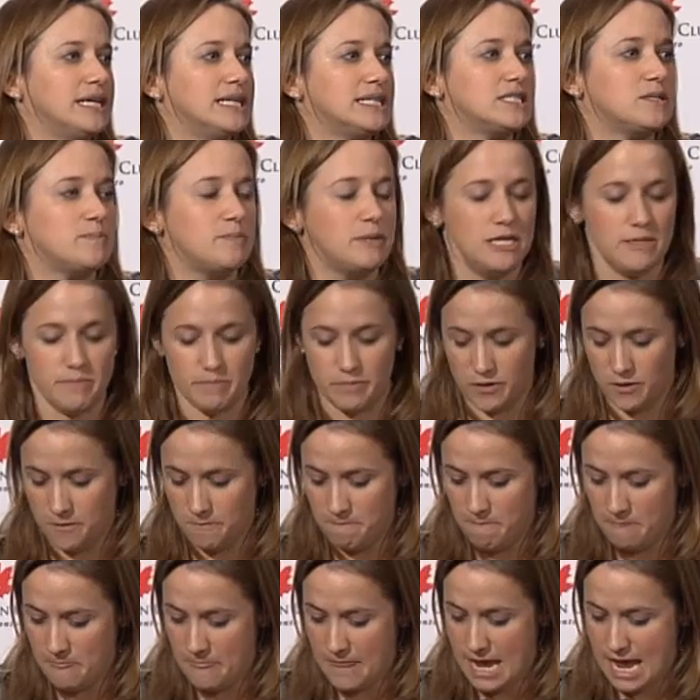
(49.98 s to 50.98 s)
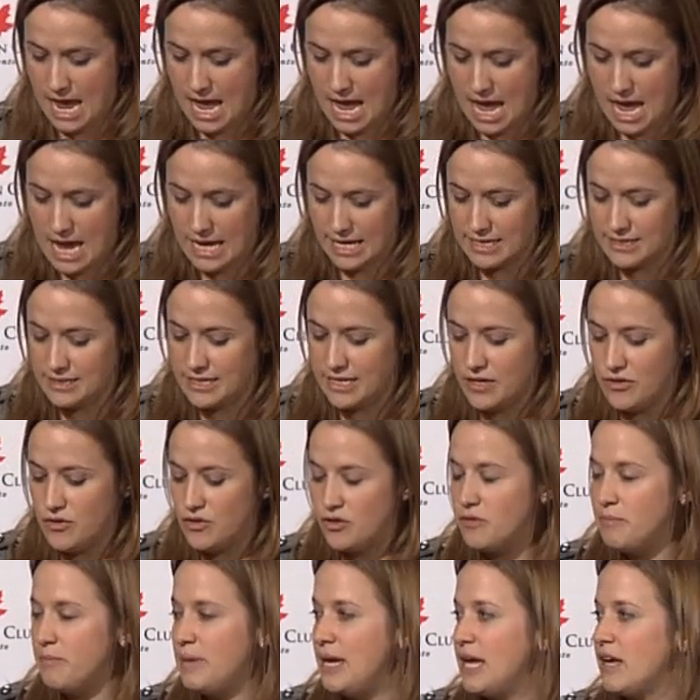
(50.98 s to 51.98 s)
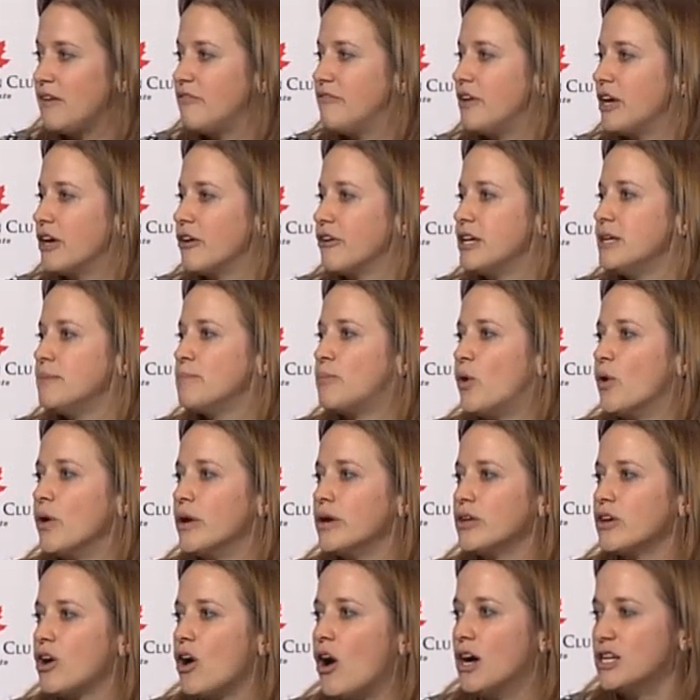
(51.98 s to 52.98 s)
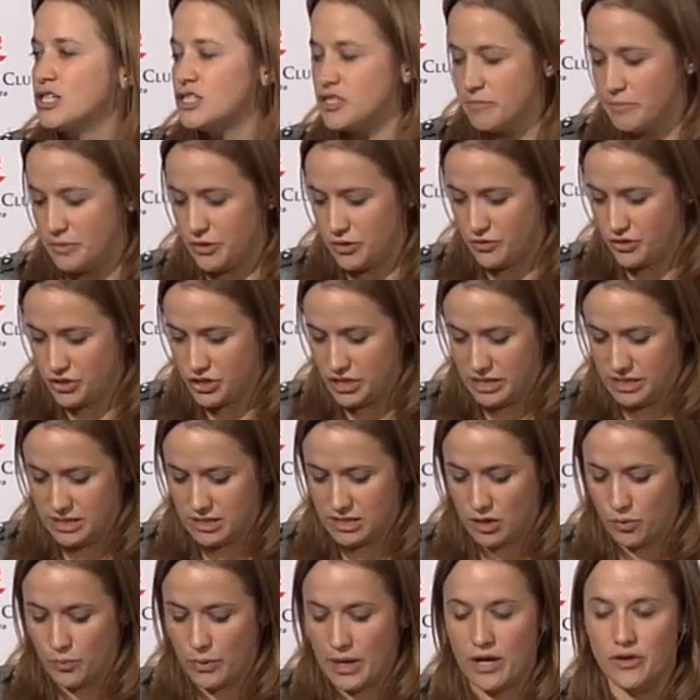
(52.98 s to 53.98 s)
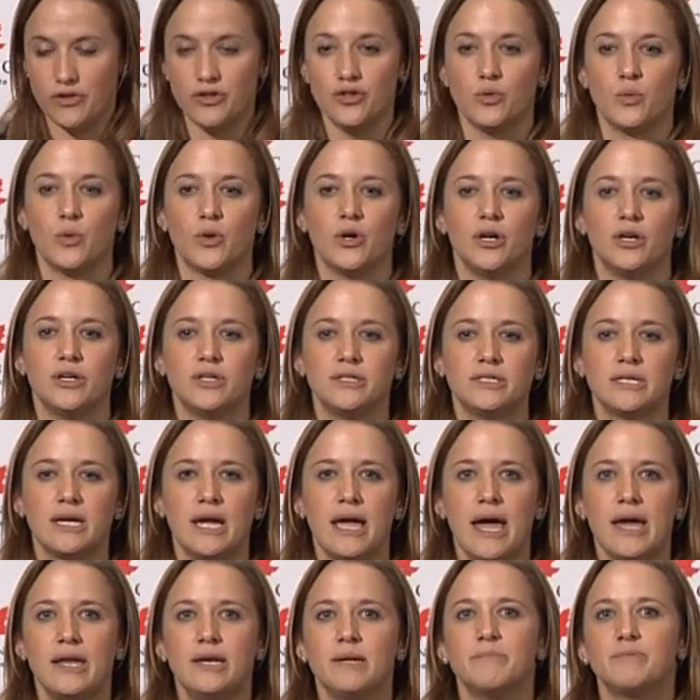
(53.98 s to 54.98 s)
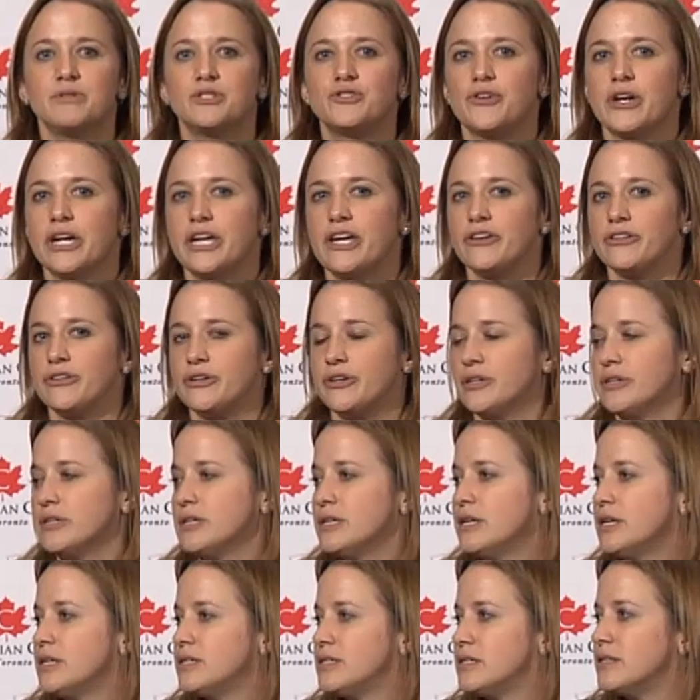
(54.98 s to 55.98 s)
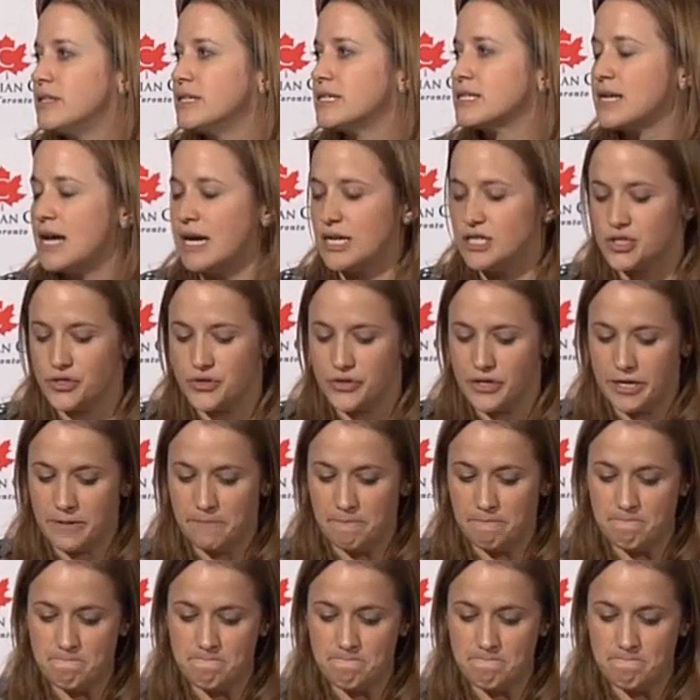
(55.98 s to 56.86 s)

its people, continue to make very important contributions around the world, and in particular to this country.